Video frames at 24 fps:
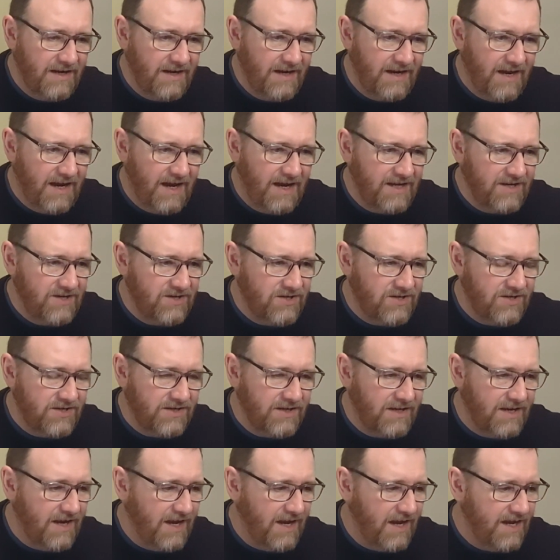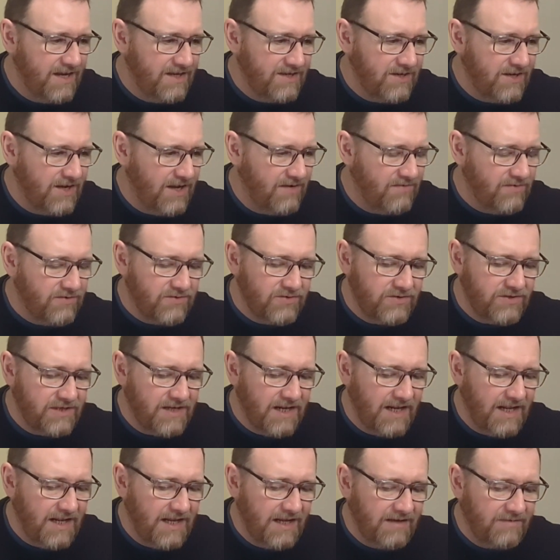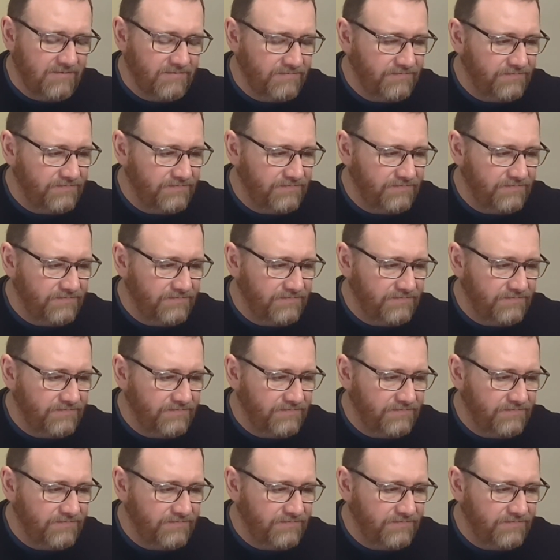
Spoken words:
it is ever so slightly